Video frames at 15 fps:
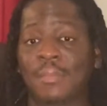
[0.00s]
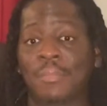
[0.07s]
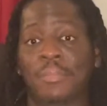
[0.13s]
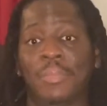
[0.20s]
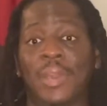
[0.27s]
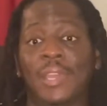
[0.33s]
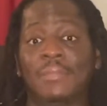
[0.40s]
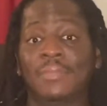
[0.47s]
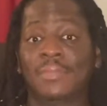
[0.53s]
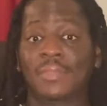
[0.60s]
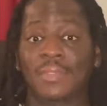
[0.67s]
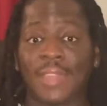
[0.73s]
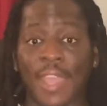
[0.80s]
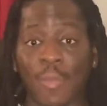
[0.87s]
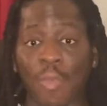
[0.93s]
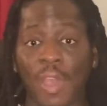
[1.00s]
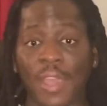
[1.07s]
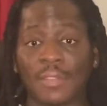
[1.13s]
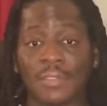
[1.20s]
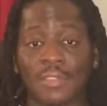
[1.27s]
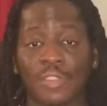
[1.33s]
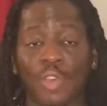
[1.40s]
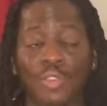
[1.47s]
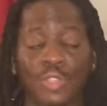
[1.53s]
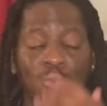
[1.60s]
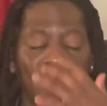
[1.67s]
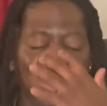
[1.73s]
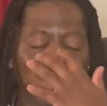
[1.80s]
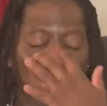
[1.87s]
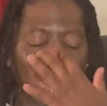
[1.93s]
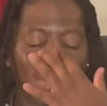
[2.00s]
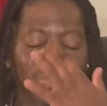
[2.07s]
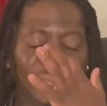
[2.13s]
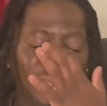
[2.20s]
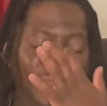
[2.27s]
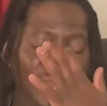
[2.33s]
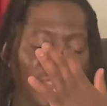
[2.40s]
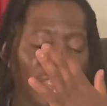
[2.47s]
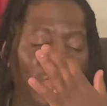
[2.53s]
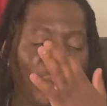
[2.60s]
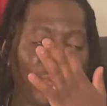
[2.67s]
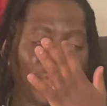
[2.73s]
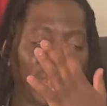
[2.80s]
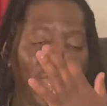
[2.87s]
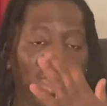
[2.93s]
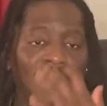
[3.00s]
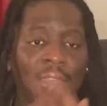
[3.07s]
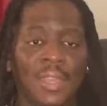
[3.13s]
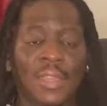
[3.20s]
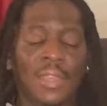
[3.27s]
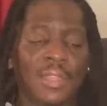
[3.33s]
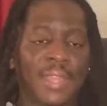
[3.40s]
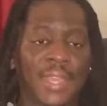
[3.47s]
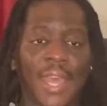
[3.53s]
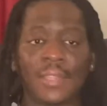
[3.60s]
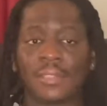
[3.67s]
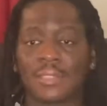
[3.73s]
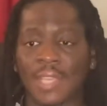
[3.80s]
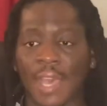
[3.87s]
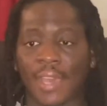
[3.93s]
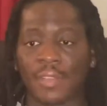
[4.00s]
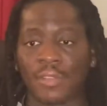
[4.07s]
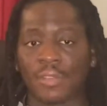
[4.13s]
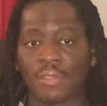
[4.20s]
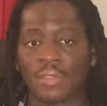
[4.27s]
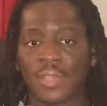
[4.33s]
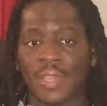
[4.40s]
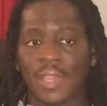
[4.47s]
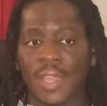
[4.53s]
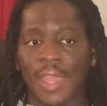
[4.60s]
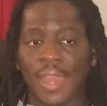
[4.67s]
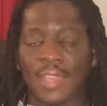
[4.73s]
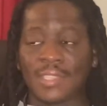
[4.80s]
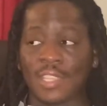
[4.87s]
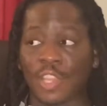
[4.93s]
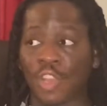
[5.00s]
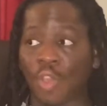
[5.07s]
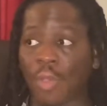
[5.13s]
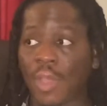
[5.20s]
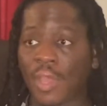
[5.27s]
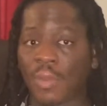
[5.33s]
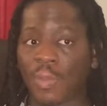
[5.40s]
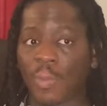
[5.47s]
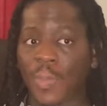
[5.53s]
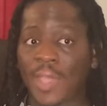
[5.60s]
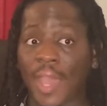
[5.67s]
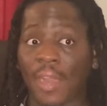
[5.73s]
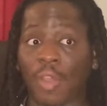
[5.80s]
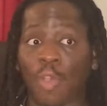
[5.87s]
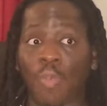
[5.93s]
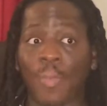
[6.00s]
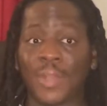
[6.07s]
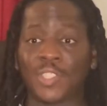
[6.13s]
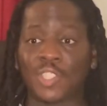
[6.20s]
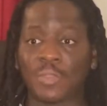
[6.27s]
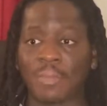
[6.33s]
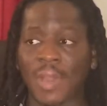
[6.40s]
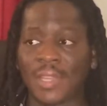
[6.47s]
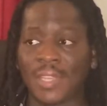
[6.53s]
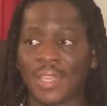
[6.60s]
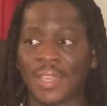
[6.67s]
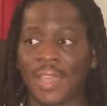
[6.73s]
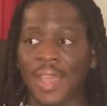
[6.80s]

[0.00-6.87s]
But they want Those Who Wish Me Dead. So it was like they got the title and they said, you know what? We got a whole bunch of money.